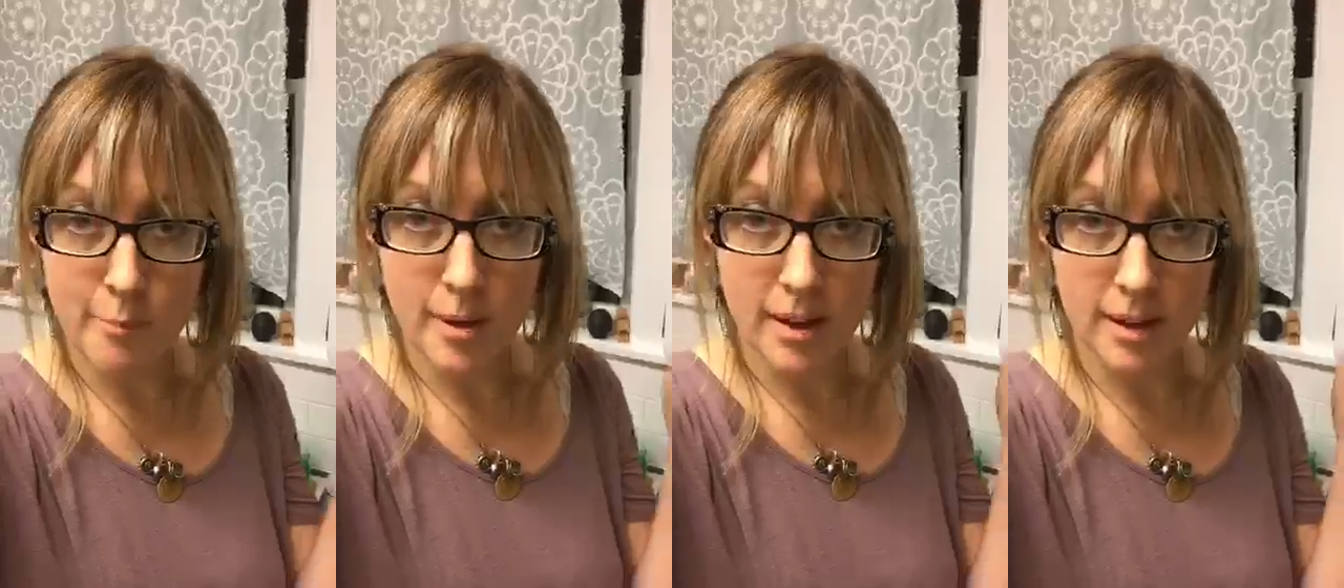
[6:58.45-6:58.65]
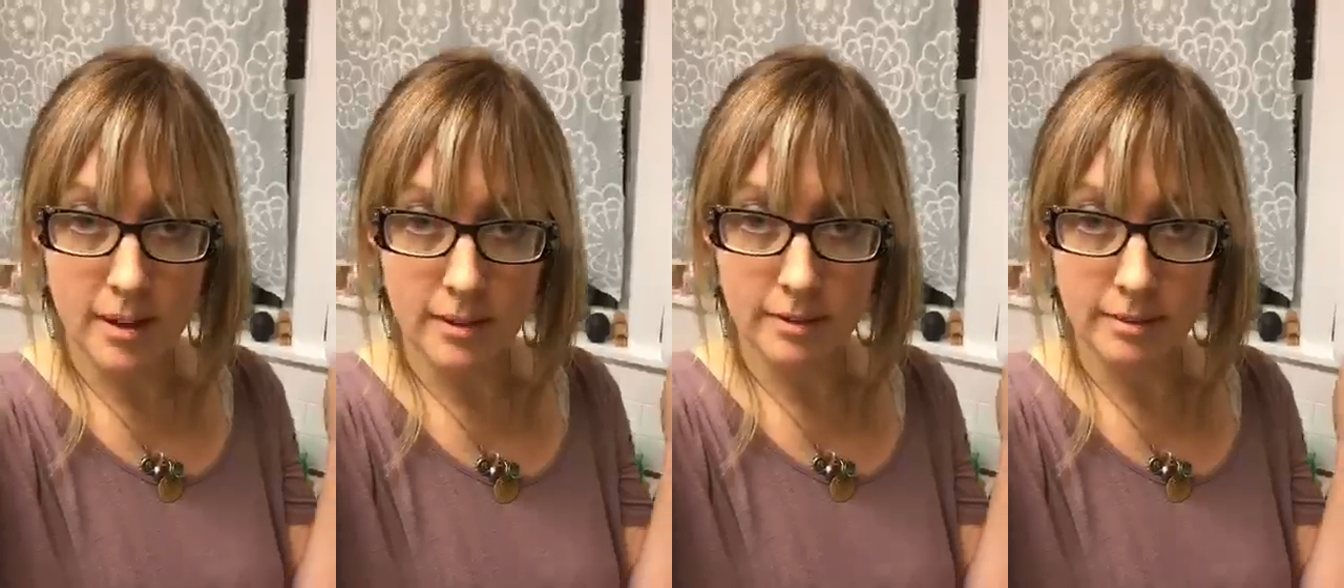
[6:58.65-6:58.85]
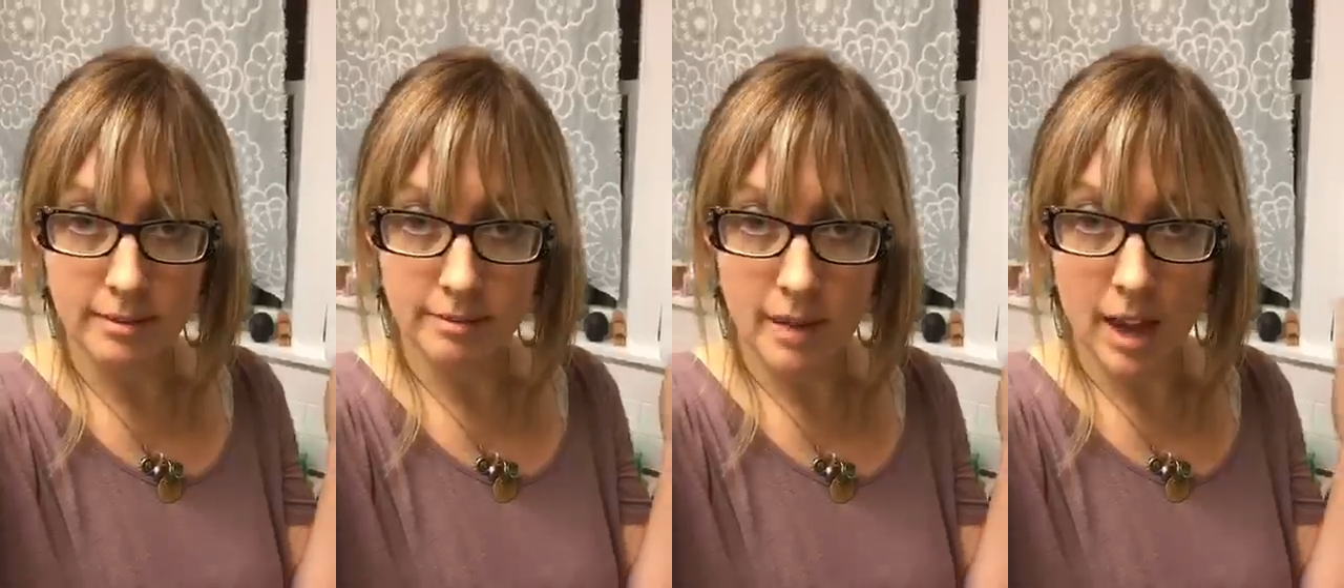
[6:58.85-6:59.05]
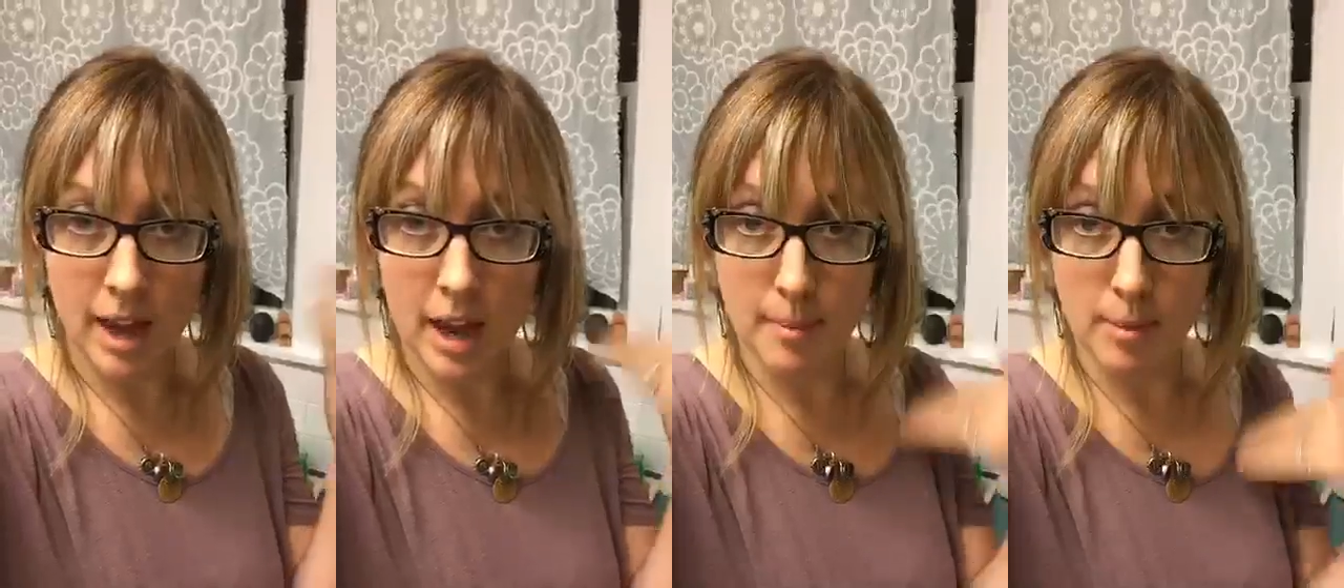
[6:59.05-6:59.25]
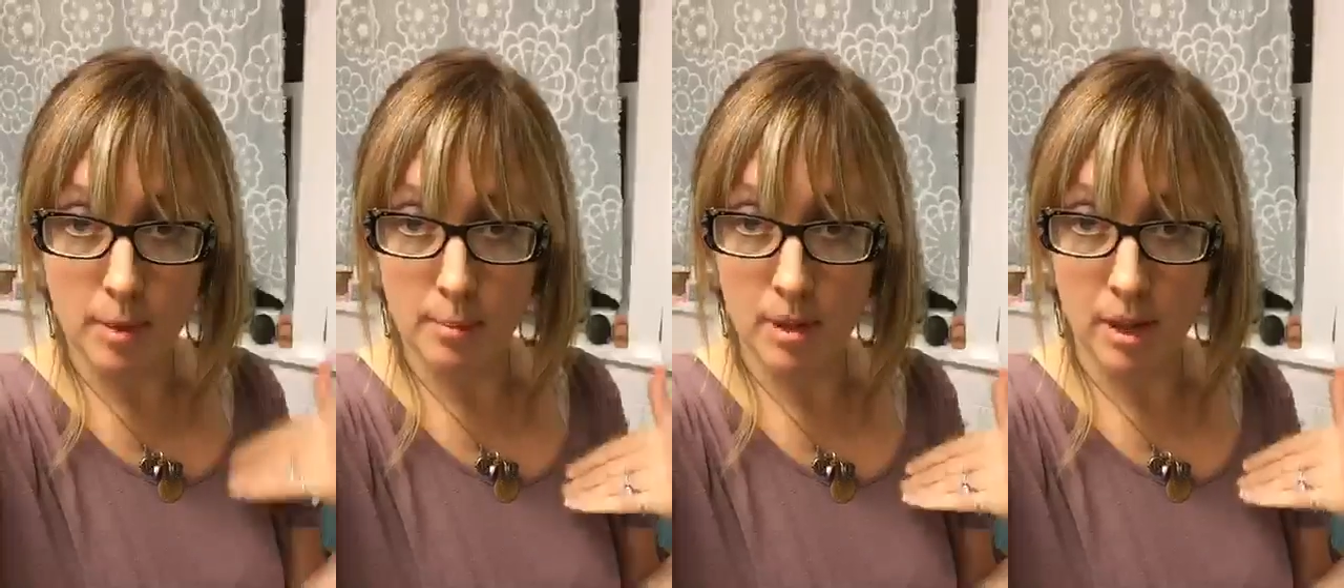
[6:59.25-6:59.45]
been, I
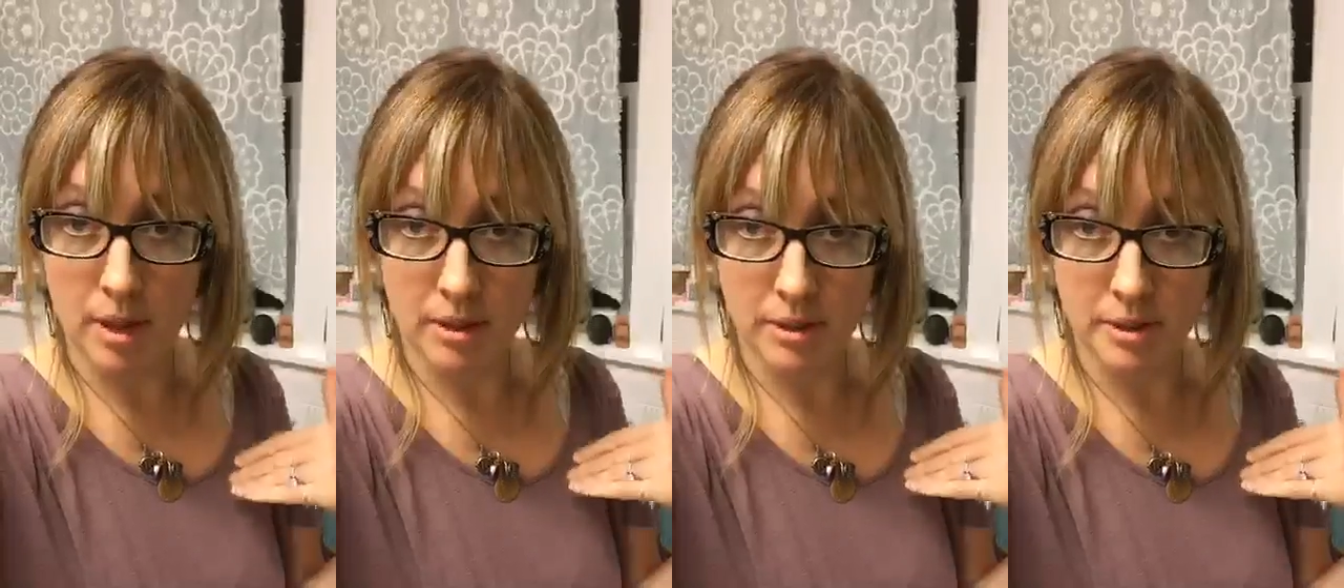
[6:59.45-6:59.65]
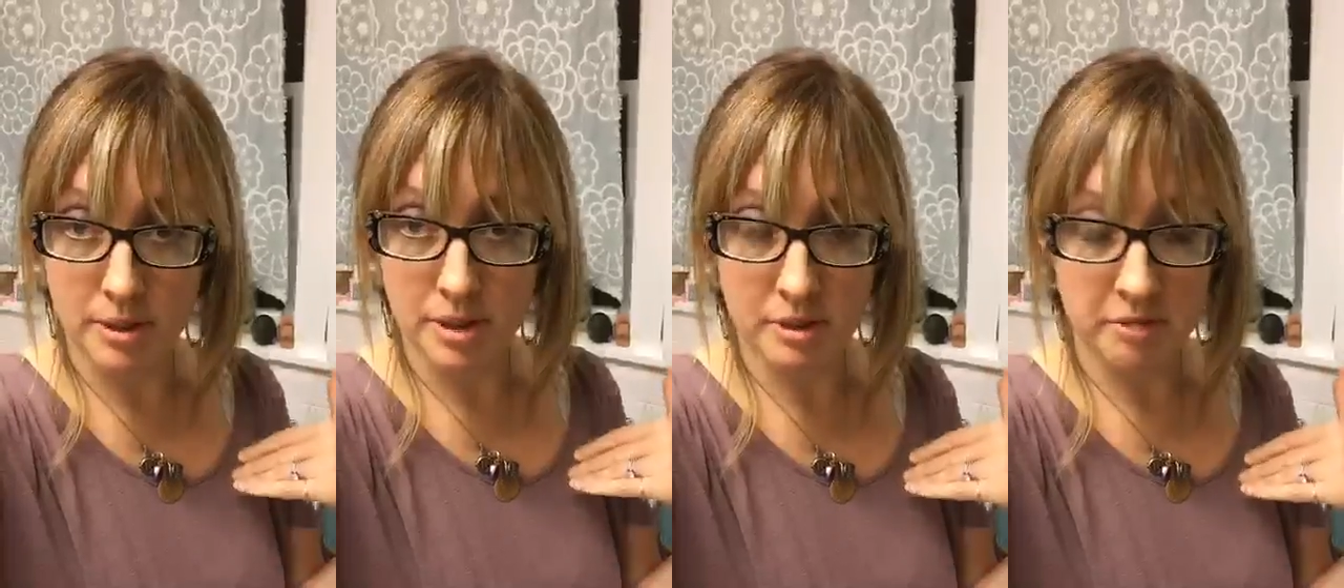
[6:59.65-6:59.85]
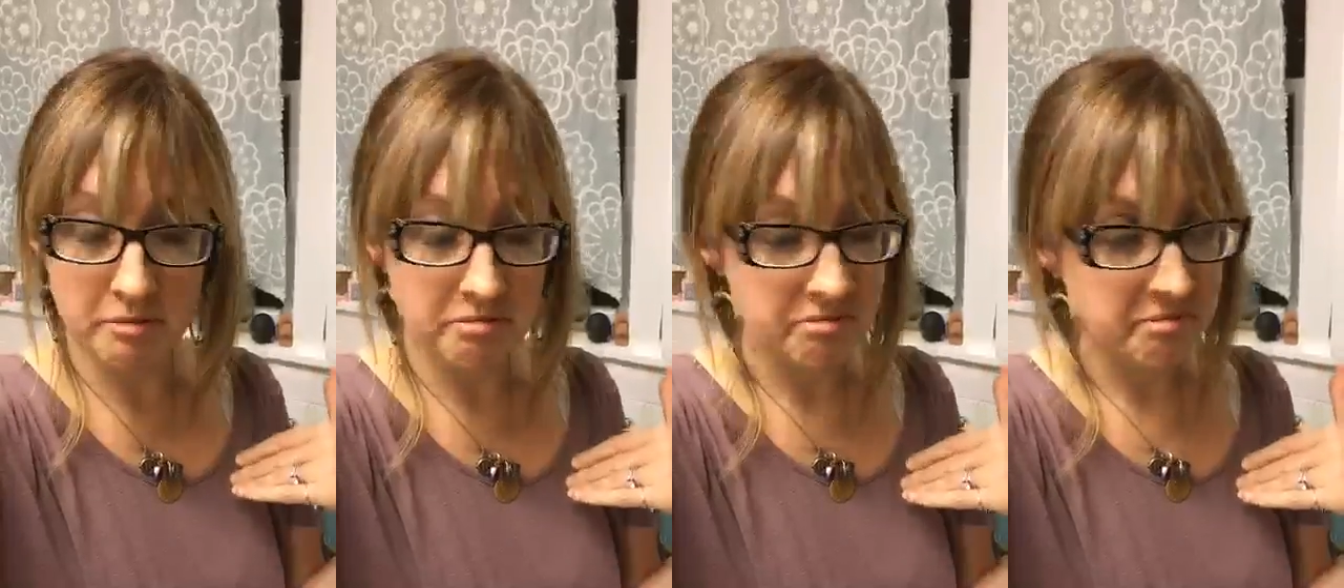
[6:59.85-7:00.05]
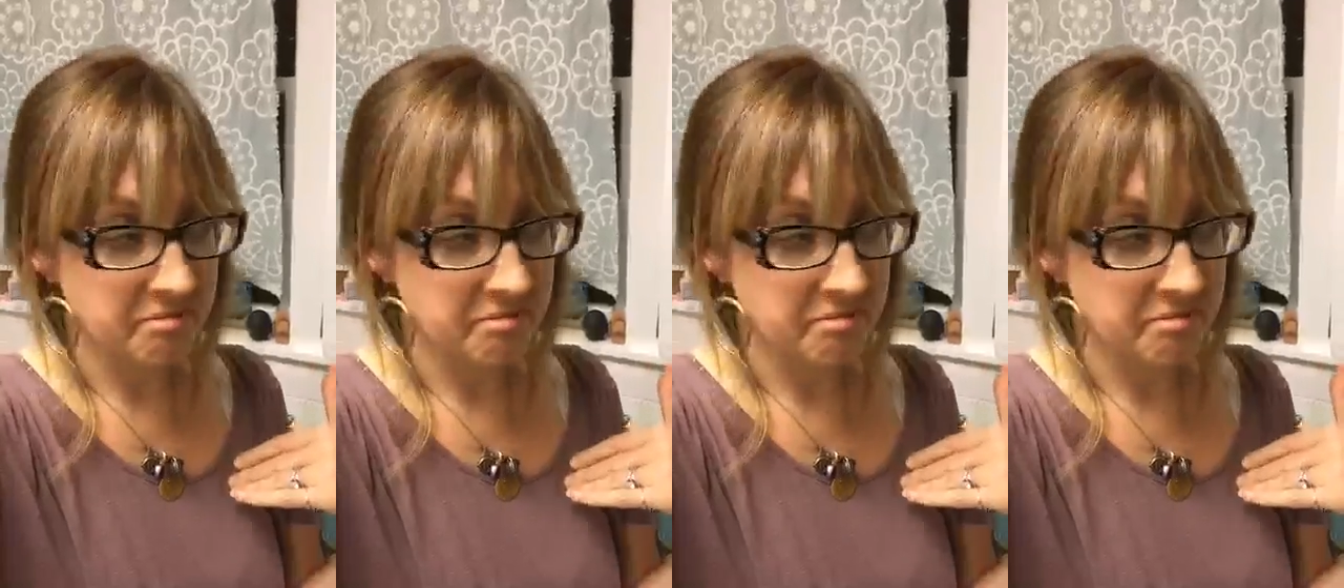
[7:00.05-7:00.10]
am the Moth Hunter.